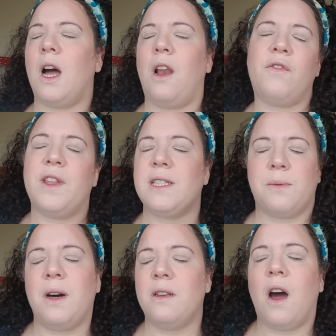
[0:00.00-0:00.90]
I love
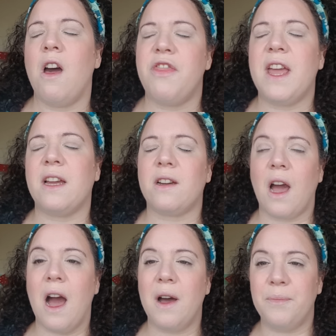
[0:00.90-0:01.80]
this one. I
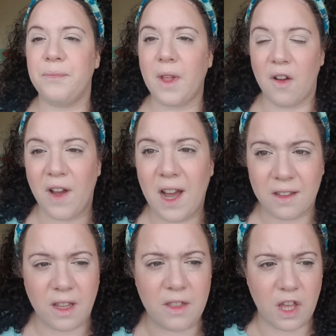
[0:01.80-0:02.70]
think I've
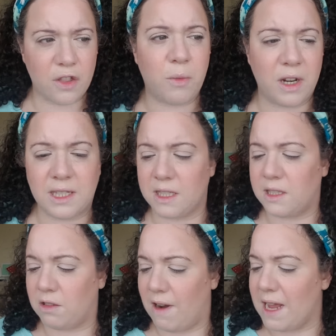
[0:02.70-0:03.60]
heard that the other one
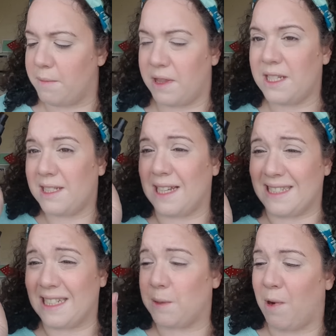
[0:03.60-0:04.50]
isn't so great, but this
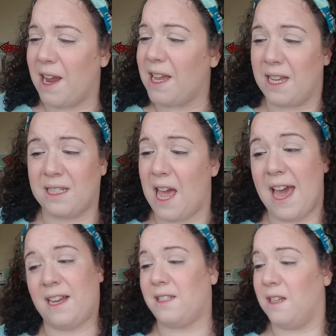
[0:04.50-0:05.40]
setting spray is
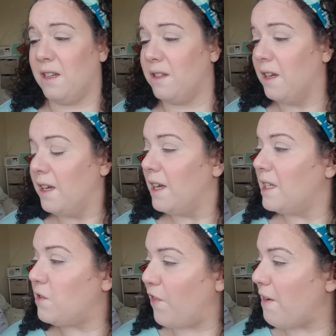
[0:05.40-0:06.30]
excellent.
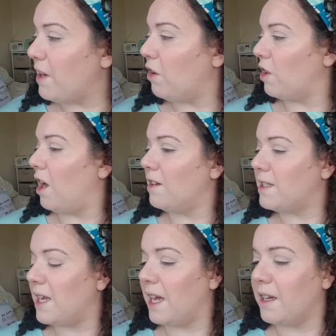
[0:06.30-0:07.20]
It's very long
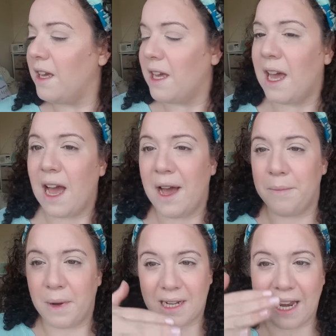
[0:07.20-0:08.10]
lasting.
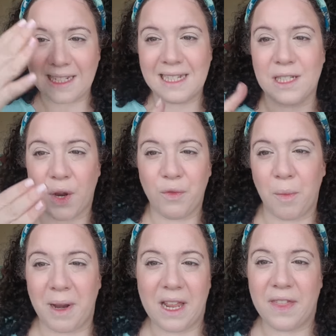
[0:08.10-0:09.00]
My glasses don't
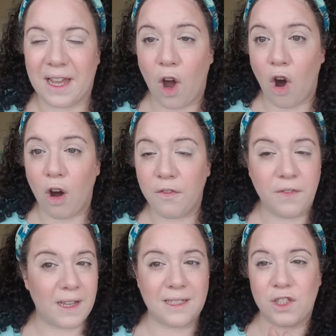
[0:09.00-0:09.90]
rub anything
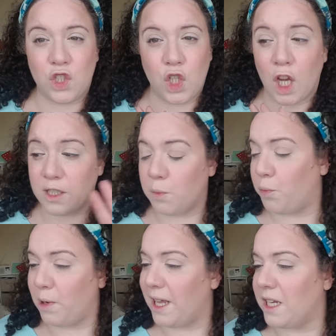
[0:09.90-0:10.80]
off. It's just
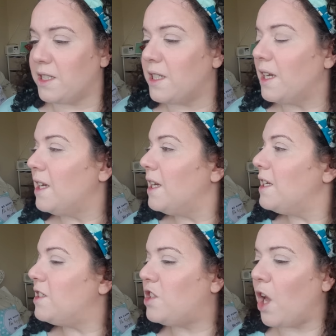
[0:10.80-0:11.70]
brilliant.
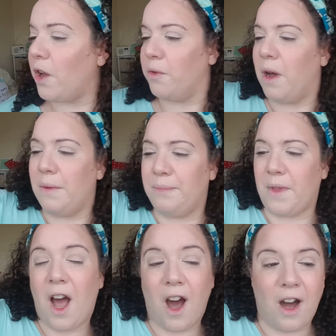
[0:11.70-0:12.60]
So
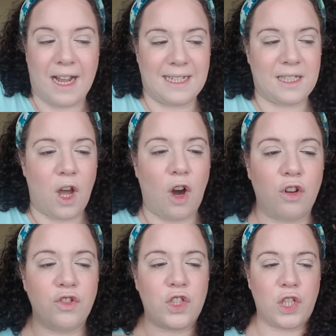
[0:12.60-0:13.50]
eyes,
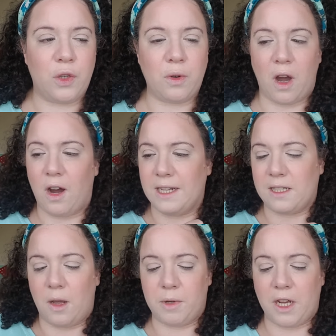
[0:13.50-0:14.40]
on to
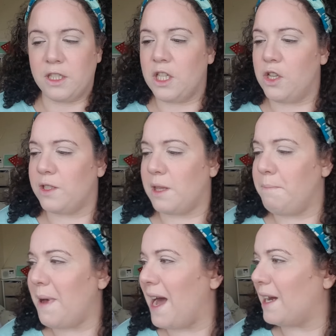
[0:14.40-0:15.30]
eyes. I'm going to use the
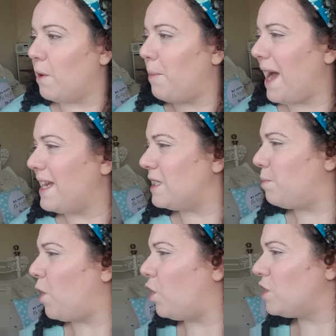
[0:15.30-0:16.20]
MAC
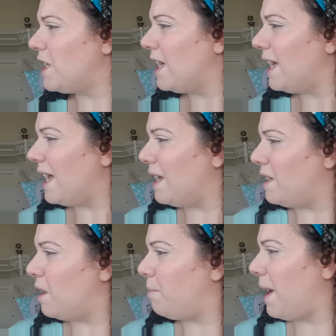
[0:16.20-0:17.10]
Paint Pot
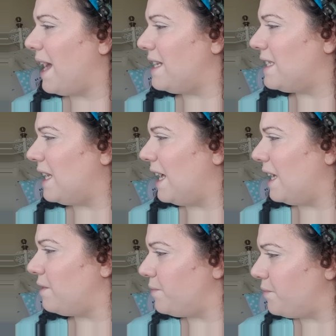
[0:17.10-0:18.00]
in
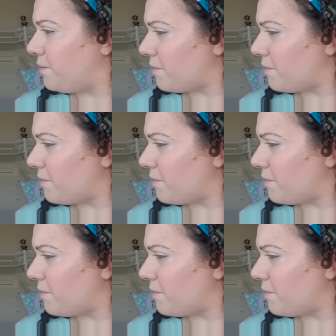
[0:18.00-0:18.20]
Painterly.